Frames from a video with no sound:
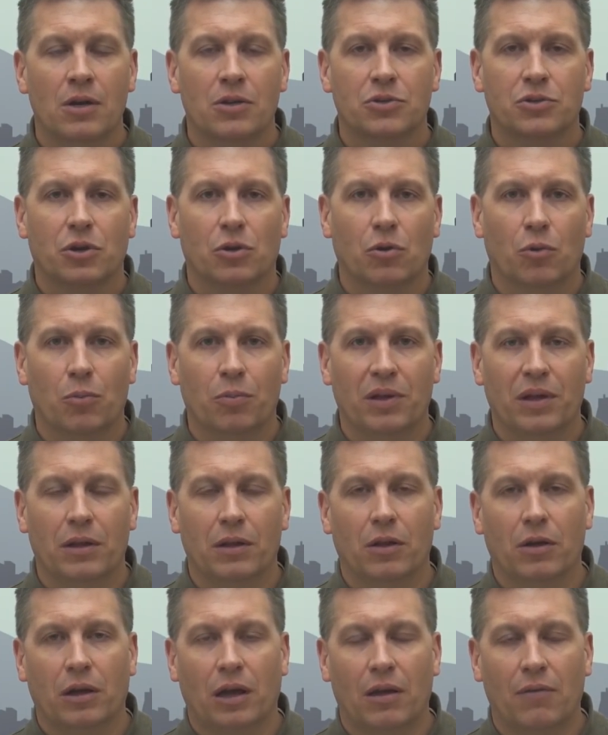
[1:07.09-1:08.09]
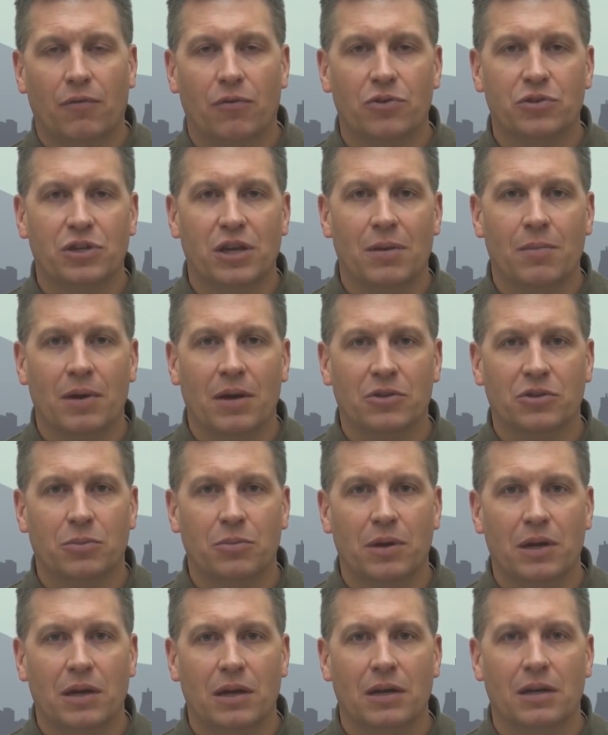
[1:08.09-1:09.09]
so we'll be looking for CML's
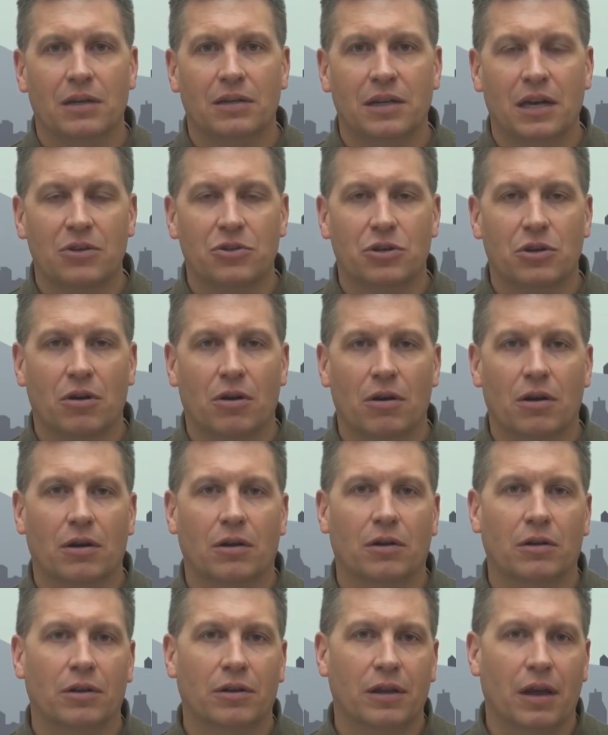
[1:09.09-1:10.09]
immediate attention article